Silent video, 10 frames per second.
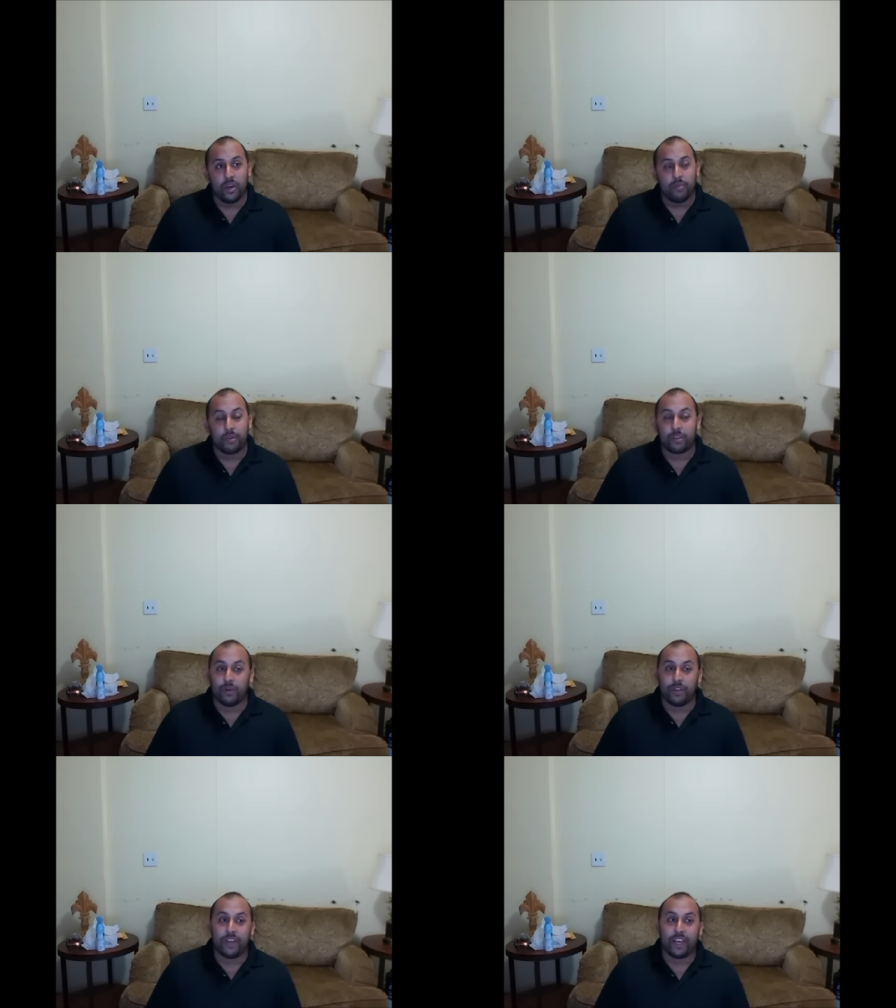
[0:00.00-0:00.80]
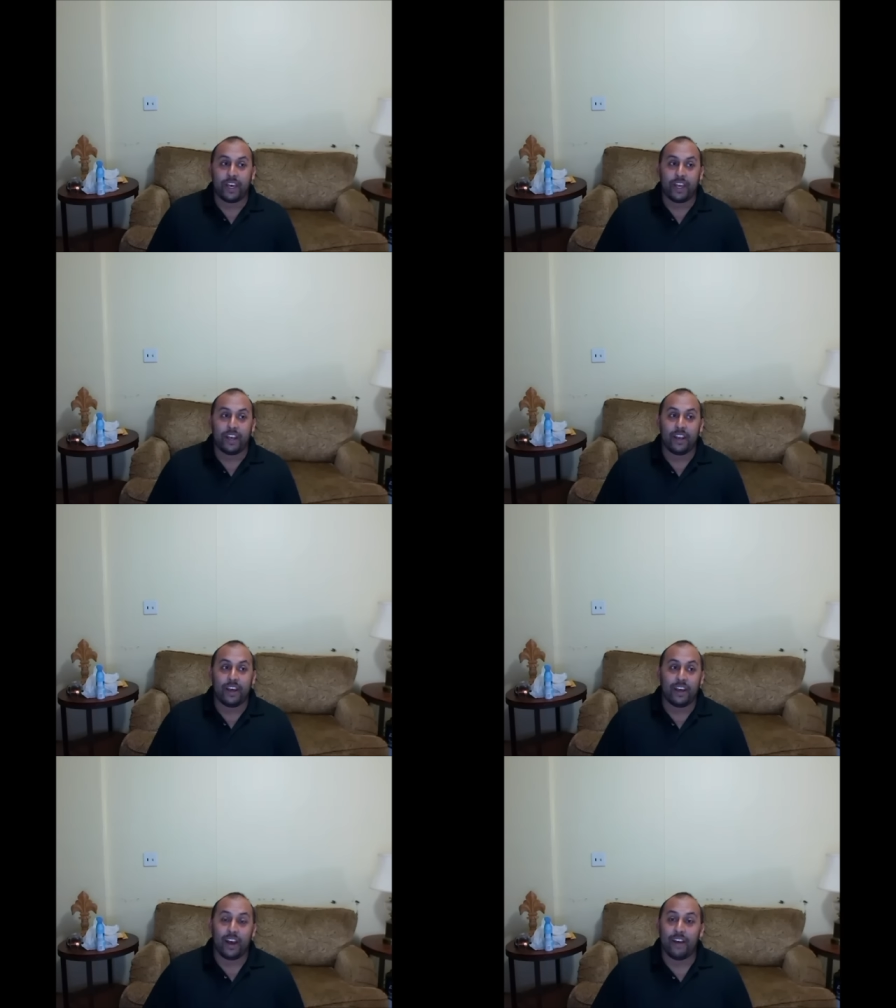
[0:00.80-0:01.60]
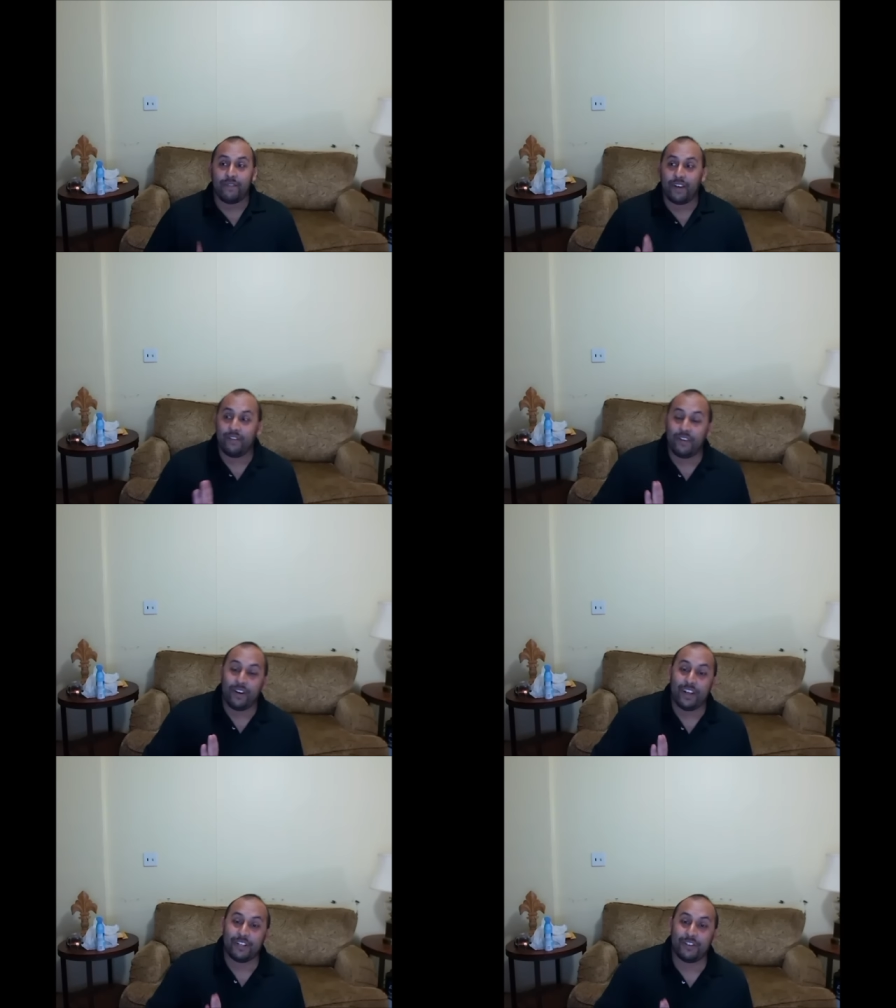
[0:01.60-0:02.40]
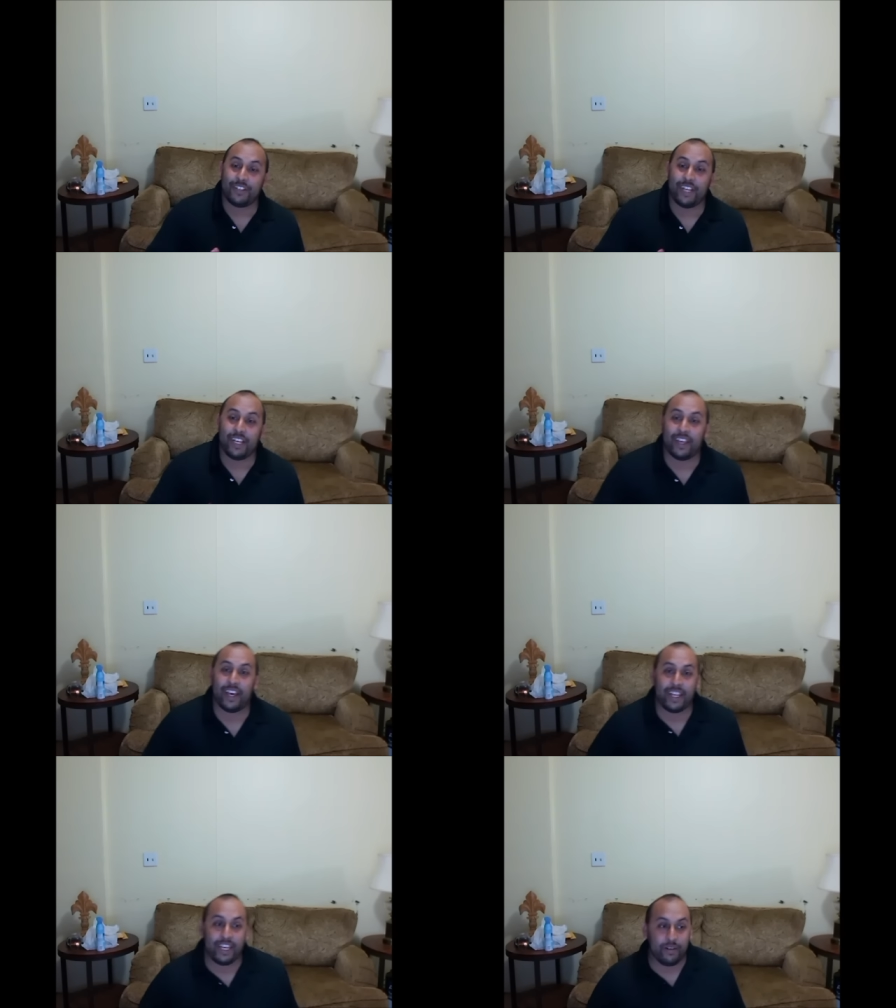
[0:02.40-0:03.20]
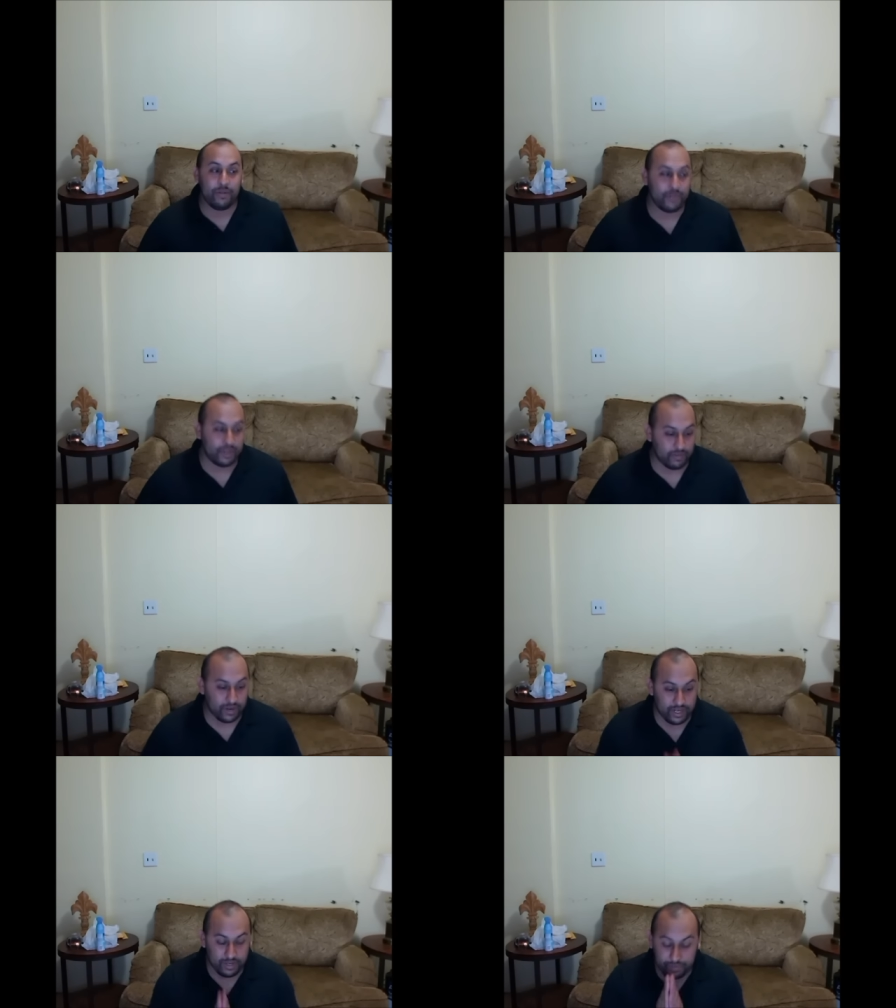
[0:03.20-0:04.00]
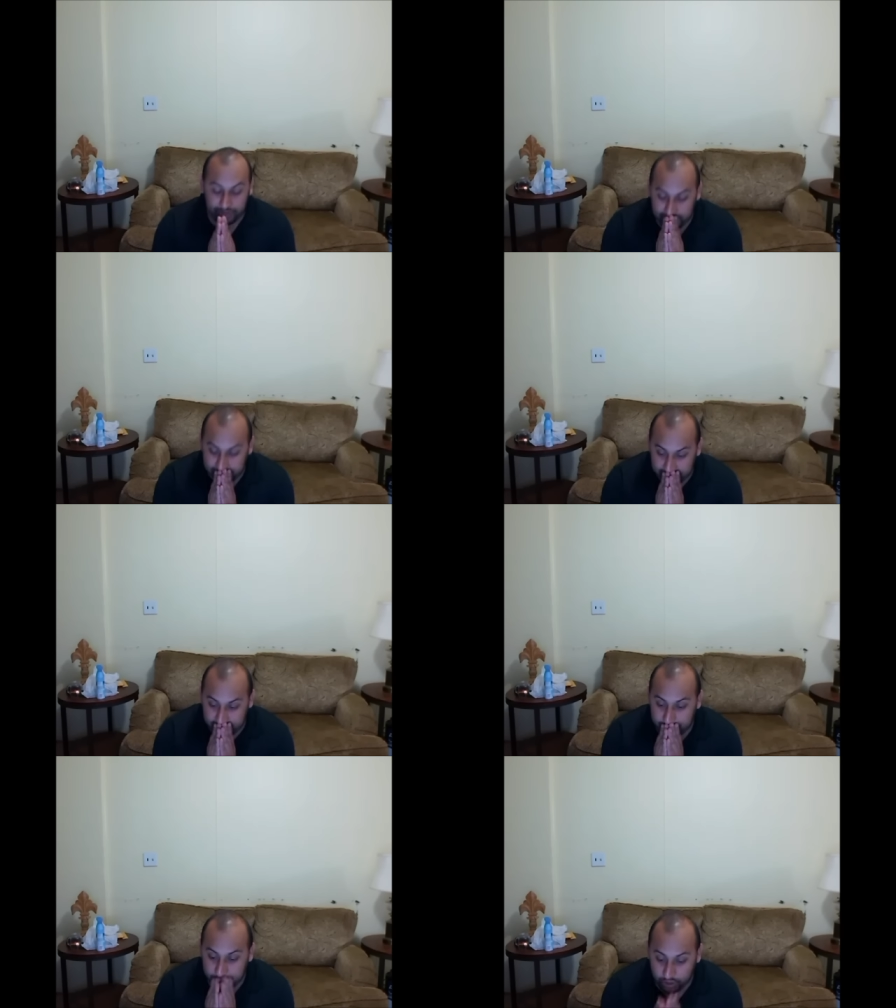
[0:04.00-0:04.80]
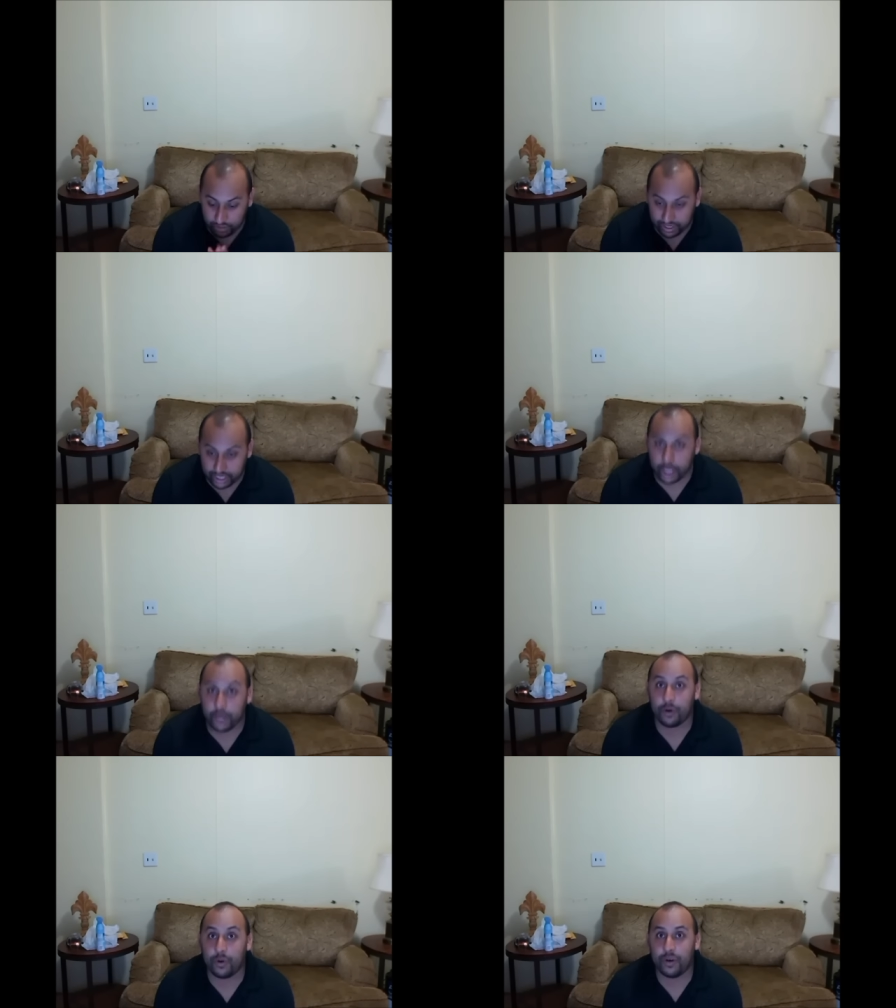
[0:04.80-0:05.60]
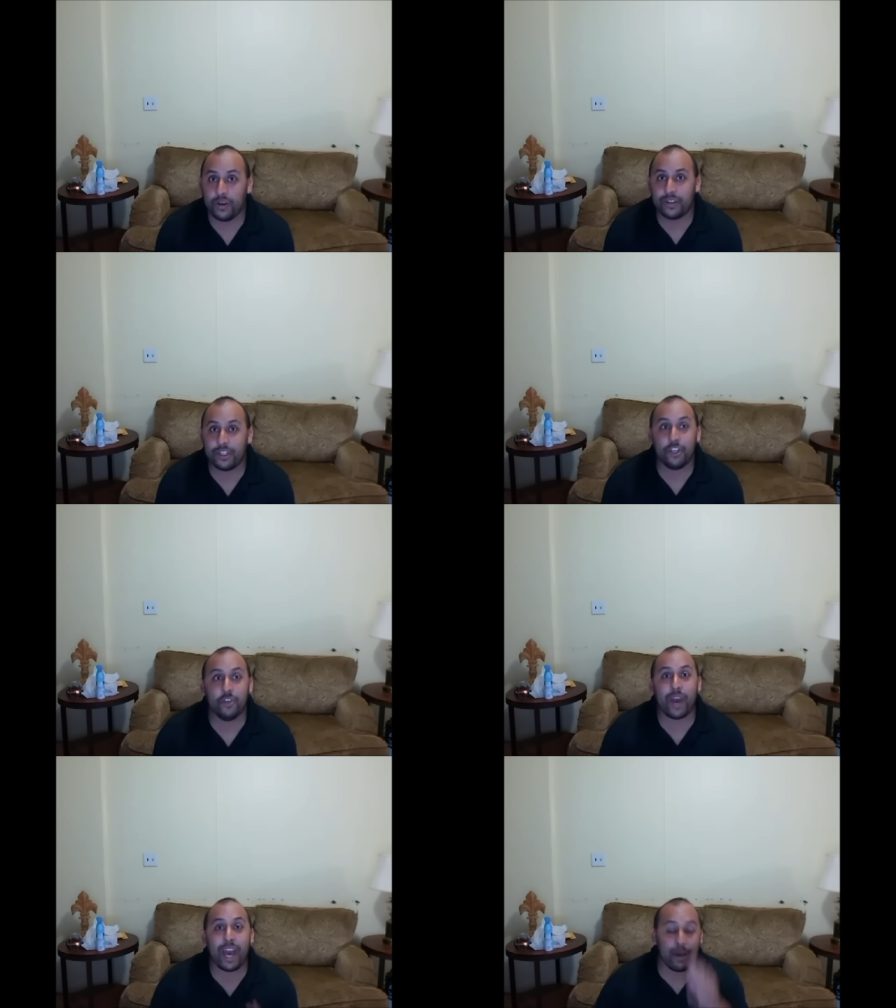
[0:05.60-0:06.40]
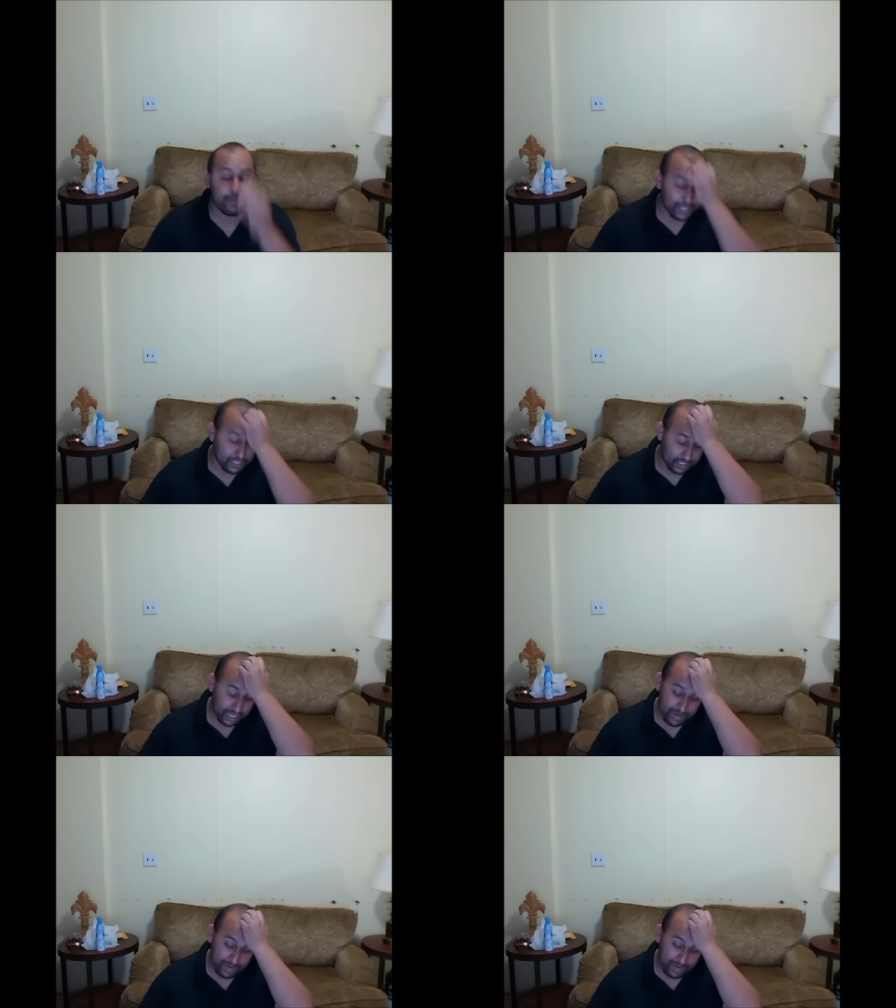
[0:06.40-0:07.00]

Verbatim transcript: But the one thing that I find very interesting that he wanted to play uh, Pokemon Go, the new app that just came